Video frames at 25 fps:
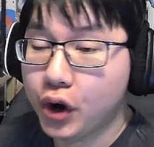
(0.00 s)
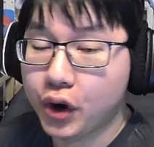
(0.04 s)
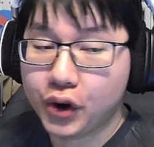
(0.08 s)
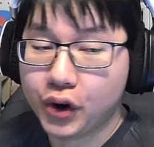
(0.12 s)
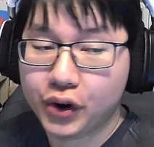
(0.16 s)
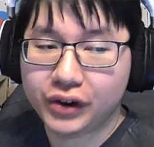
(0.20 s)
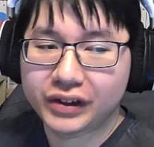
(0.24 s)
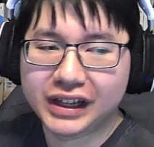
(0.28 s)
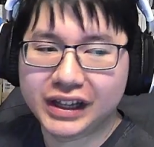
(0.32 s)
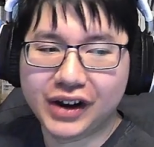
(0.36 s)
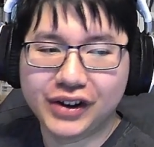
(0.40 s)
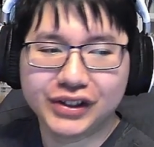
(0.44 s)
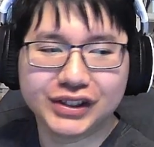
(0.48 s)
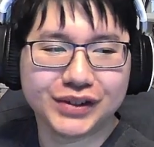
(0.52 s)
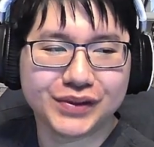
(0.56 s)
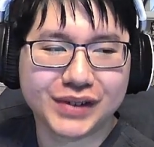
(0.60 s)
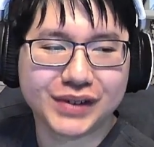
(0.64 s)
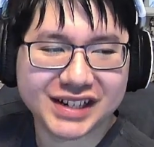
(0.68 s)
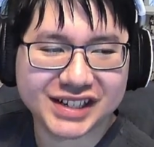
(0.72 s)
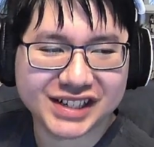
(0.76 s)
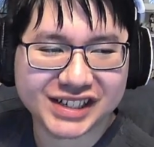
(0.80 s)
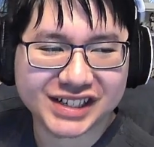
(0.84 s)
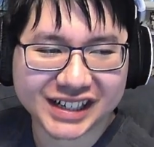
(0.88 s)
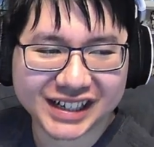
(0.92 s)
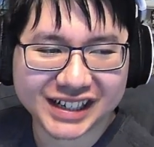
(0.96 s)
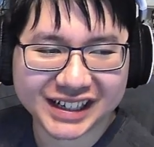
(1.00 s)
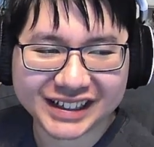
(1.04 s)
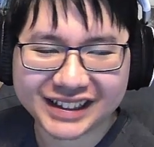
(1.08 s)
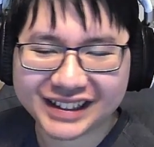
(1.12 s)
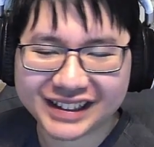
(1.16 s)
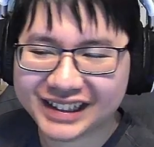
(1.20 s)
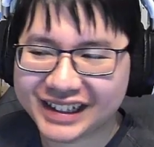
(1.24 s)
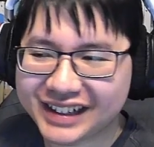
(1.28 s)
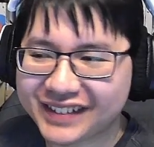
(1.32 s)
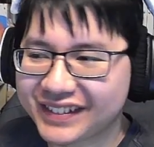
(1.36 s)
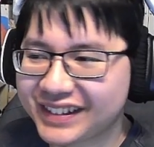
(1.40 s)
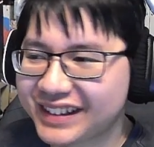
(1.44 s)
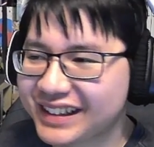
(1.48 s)
was a one shot.
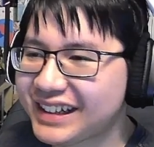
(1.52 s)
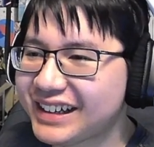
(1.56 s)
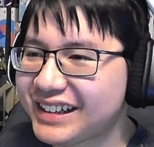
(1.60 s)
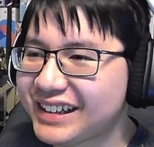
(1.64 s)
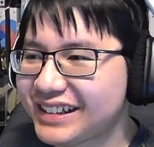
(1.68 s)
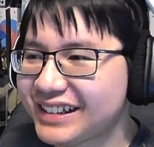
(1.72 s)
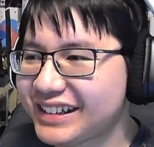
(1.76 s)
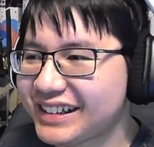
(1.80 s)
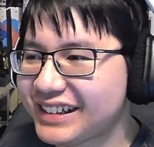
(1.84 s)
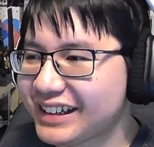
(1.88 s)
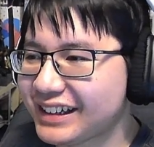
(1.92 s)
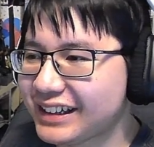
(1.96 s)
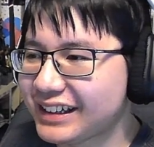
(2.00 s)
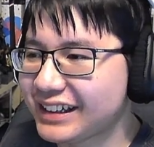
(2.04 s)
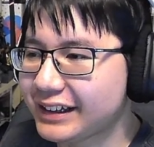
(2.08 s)
Oh my god. Okay.